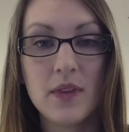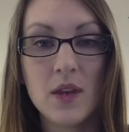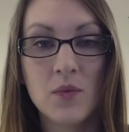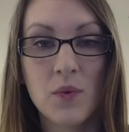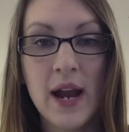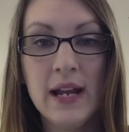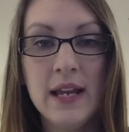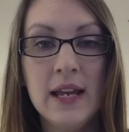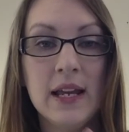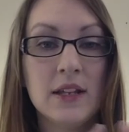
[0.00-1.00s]

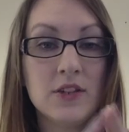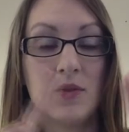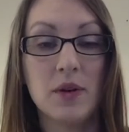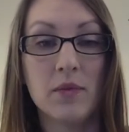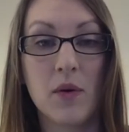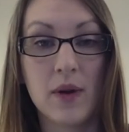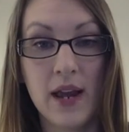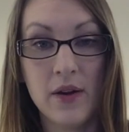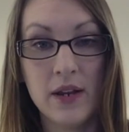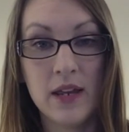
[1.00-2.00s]
writing. It's doing rote
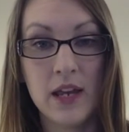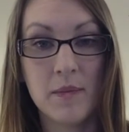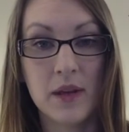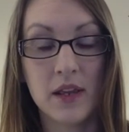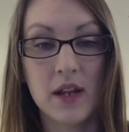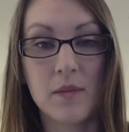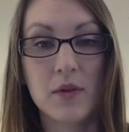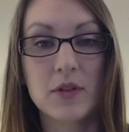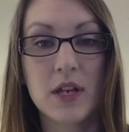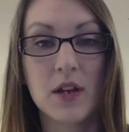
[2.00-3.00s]
counting, keeping the
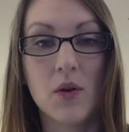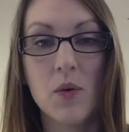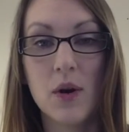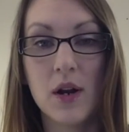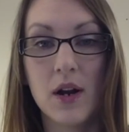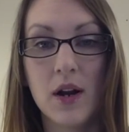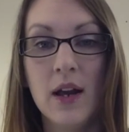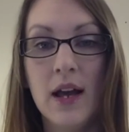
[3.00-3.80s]
numbers in order.